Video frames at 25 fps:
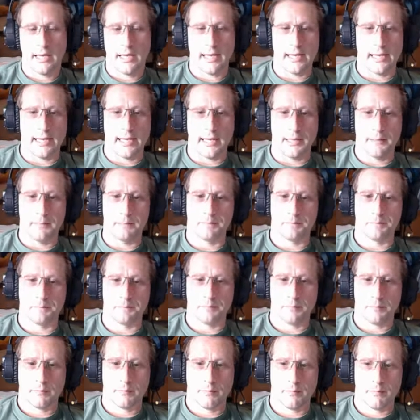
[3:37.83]

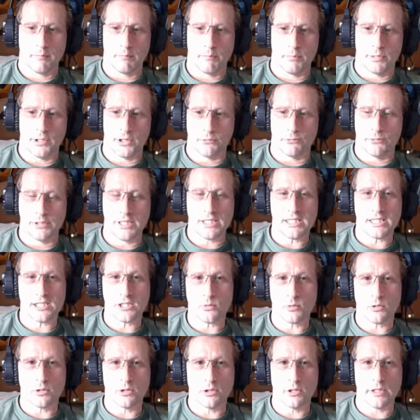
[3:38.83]
But the reasons
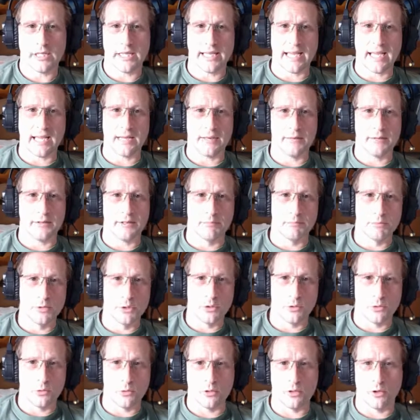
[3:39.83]
we're looking at the
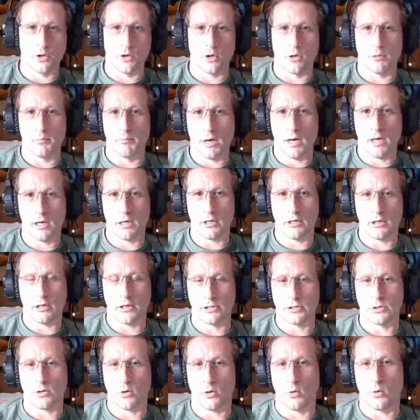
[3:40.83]
moon or
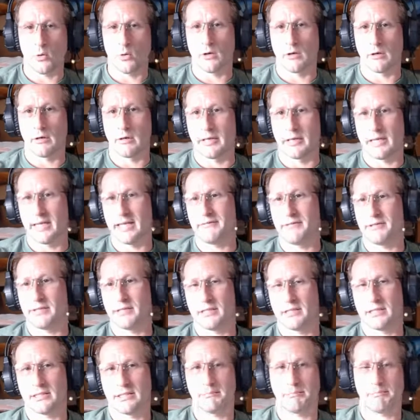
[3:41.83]
Mars or
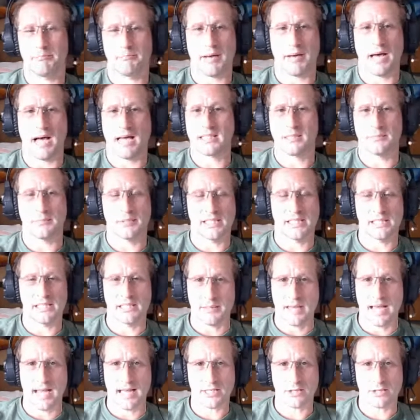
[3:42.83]
even possibly
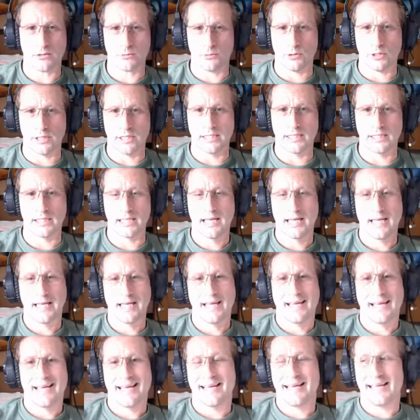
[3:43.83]
some asteroids
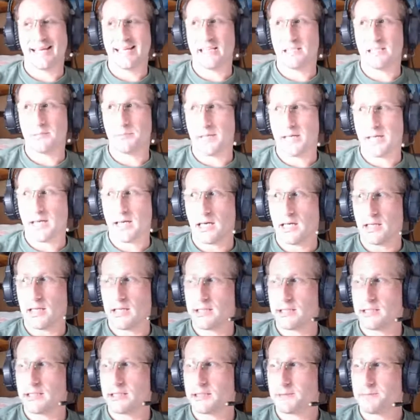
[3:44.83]
is
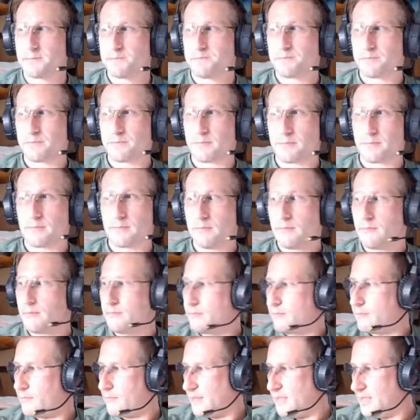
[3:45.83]
because
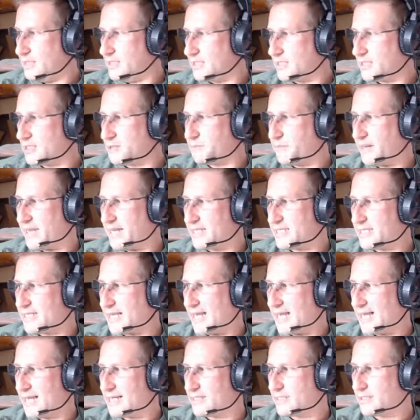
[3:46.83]
space
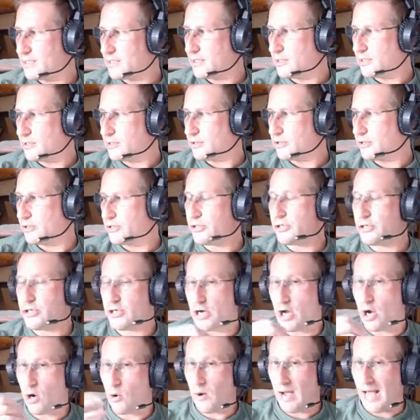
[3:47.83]
has
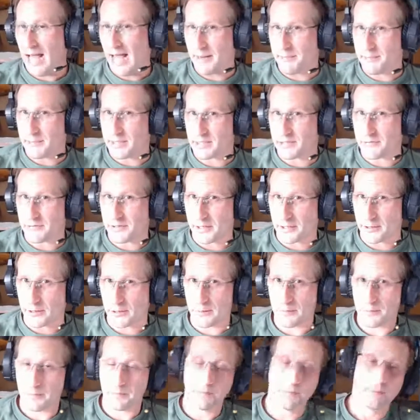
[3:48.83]
no
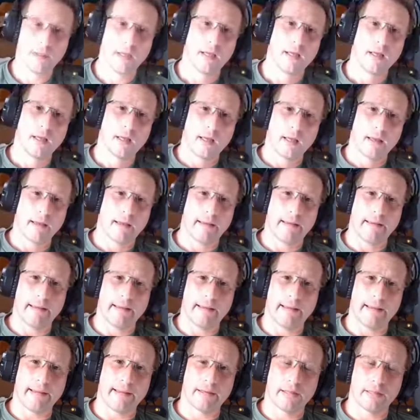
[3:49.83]
atmosphere
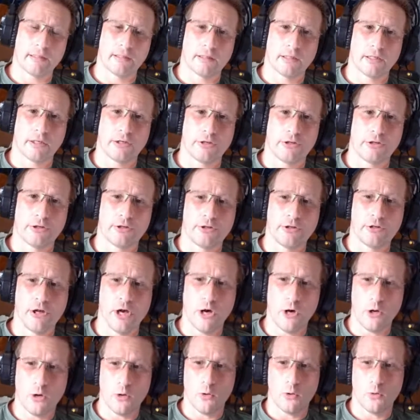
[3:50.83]
and
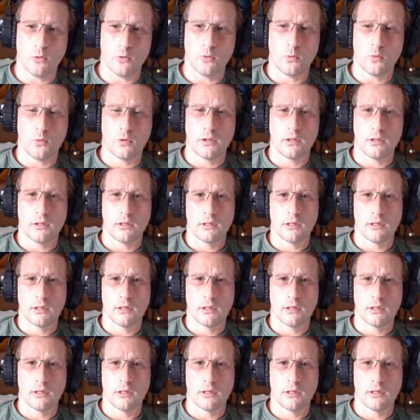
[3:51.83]
no